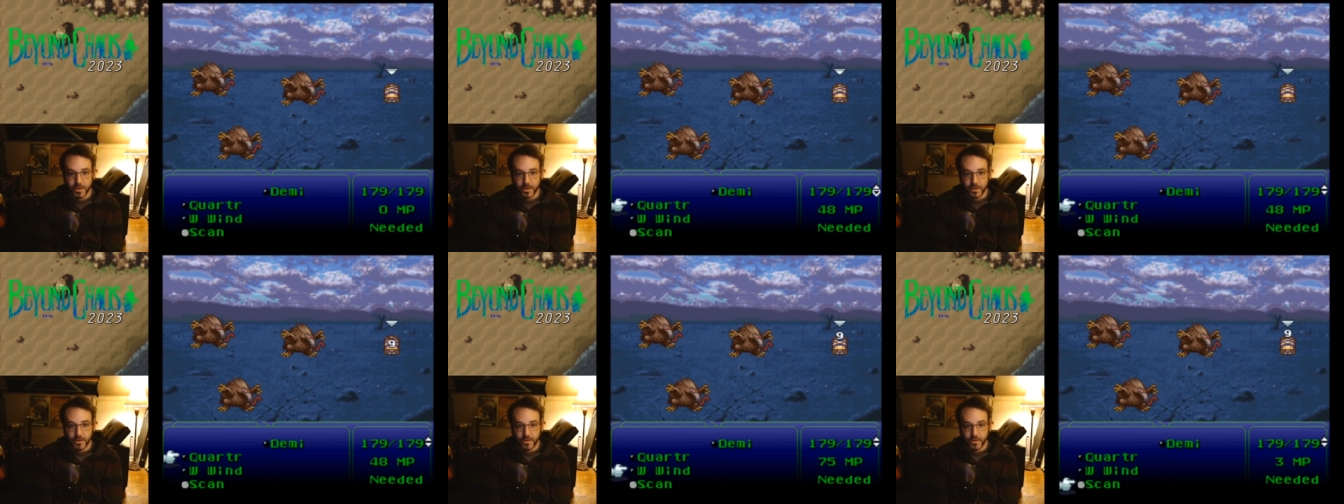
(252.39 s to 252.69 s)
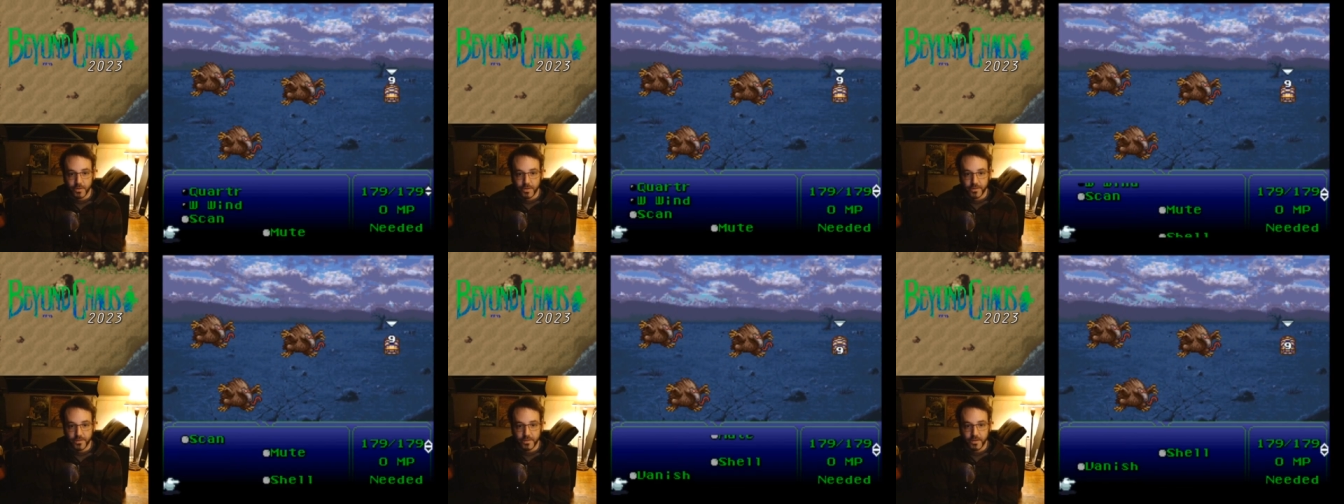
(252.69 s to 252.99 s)
you can
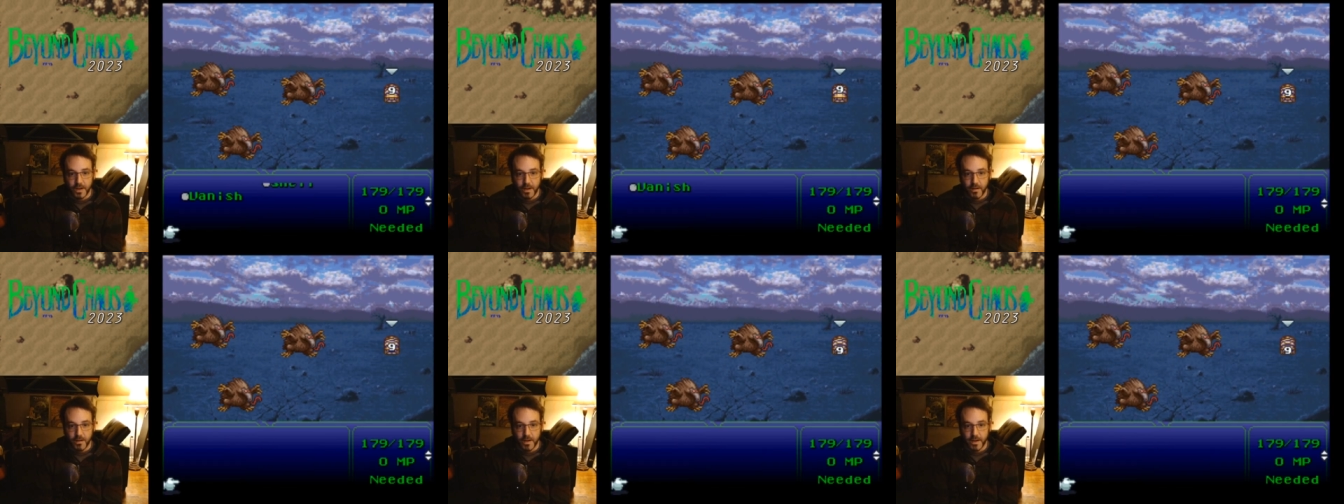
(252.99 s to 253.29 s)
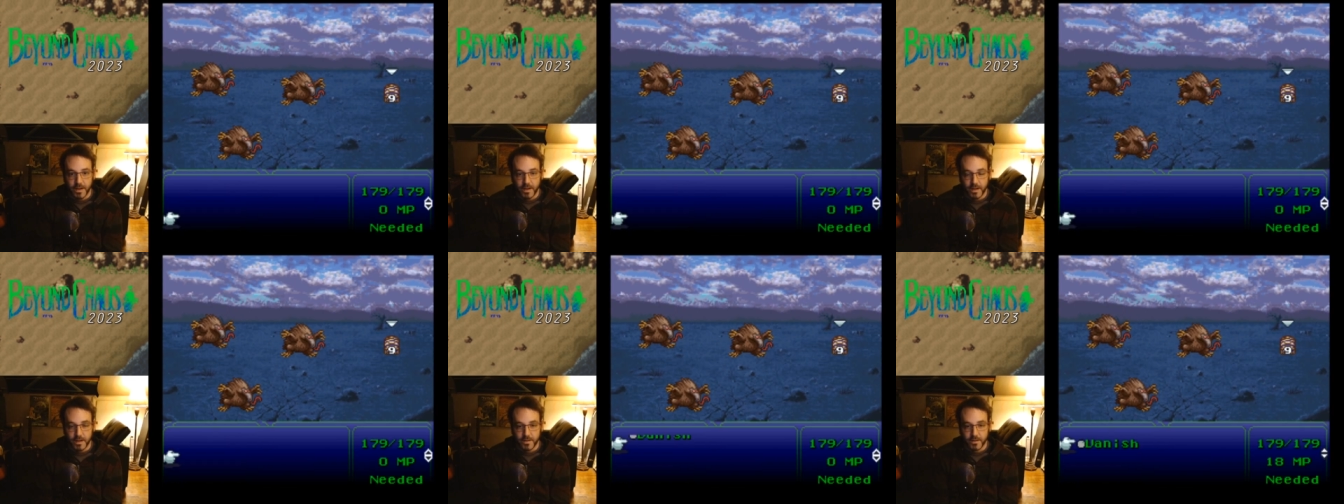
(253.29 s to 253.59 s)
do that's
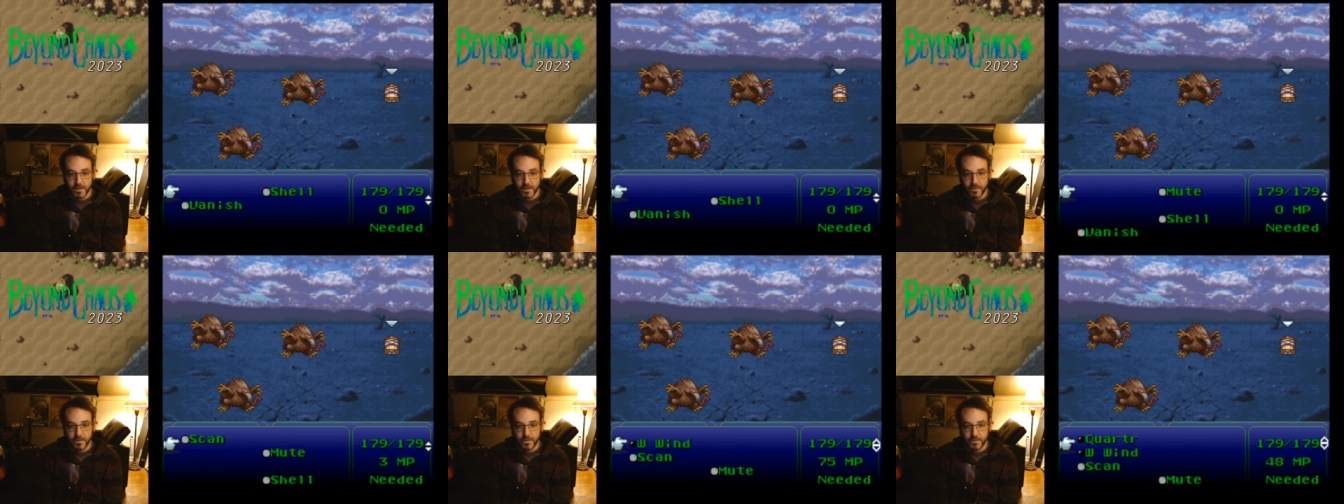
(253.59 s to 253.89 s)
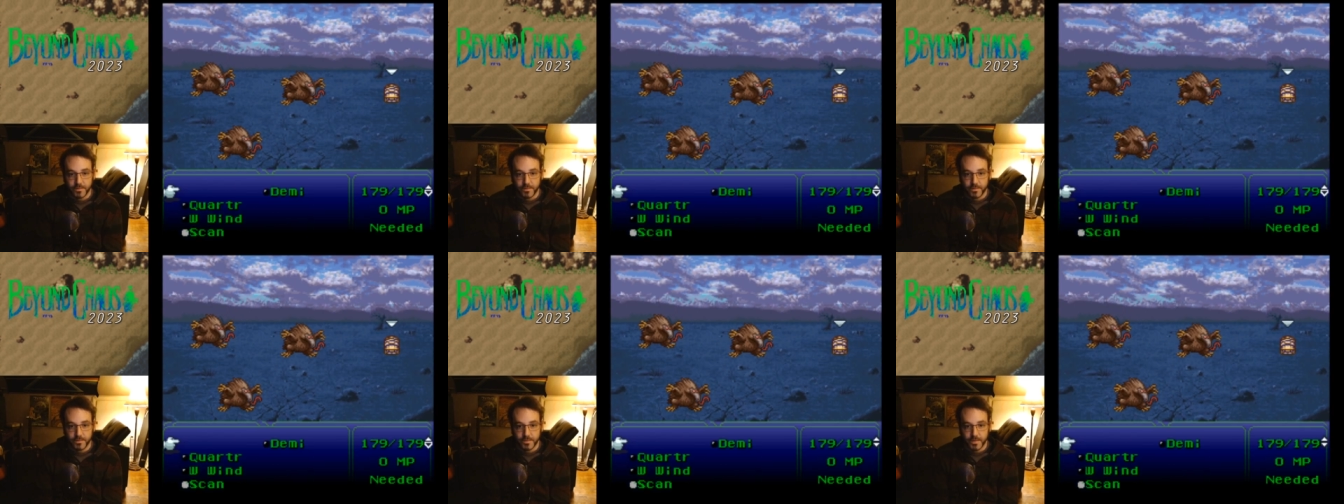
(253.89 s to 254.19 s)
scary, I don't
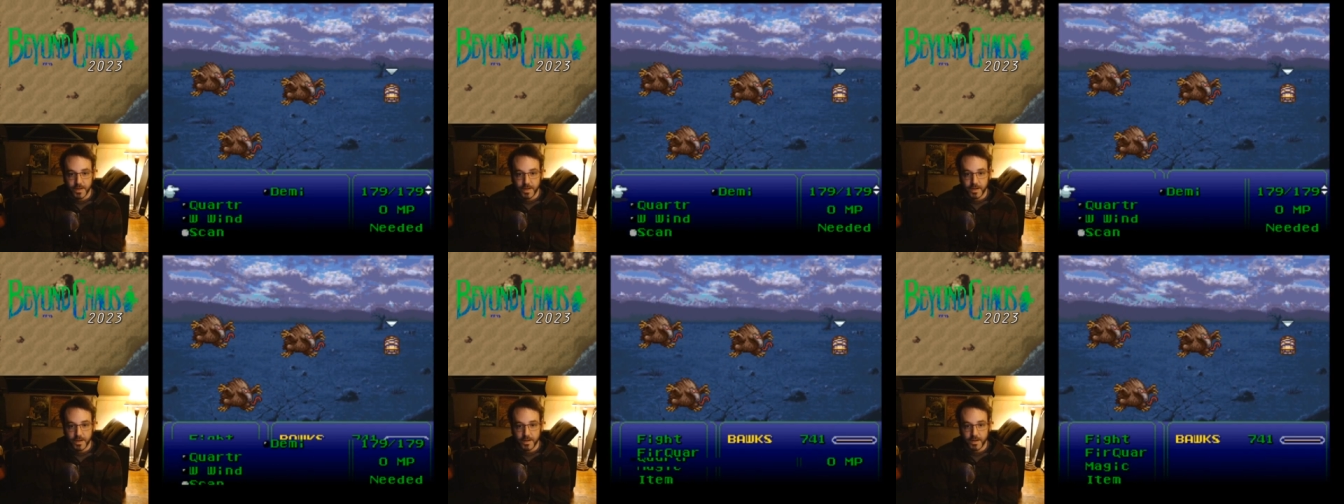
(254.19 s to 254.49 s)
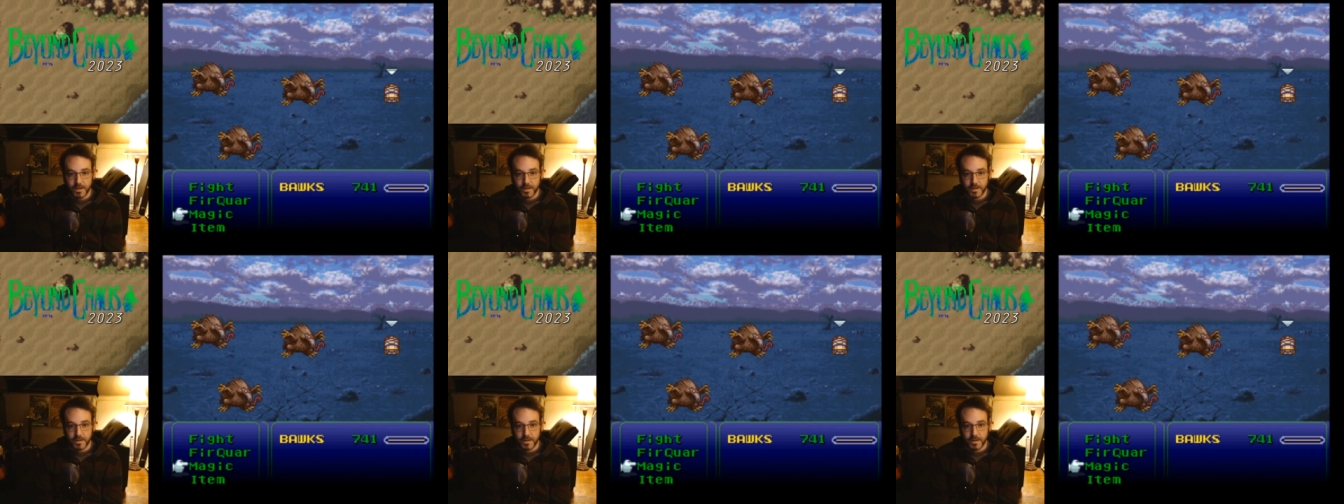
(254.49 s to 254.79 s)

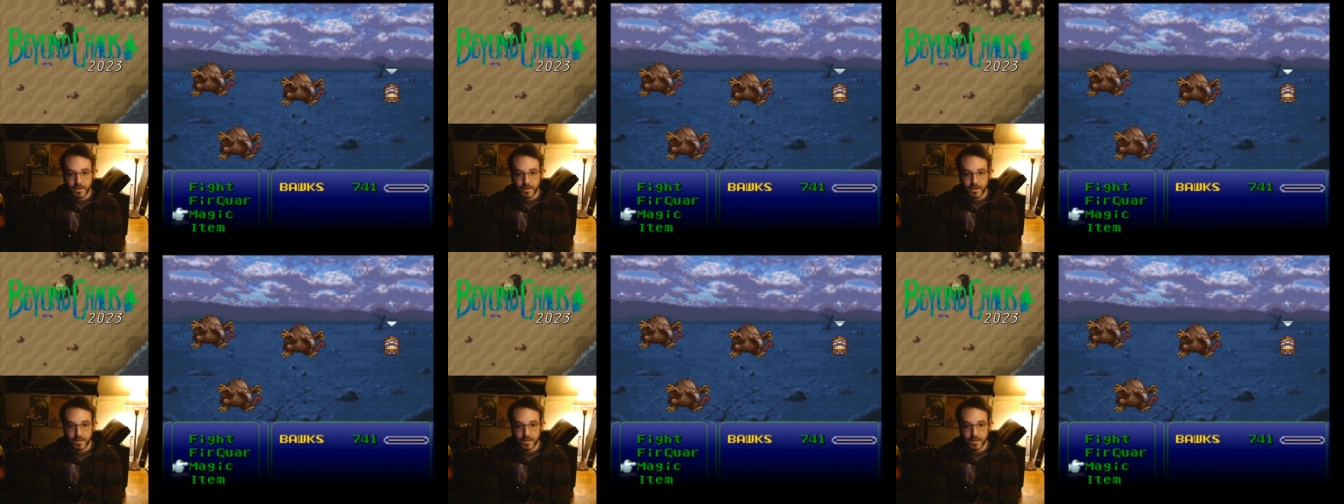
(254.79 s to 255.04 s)
know.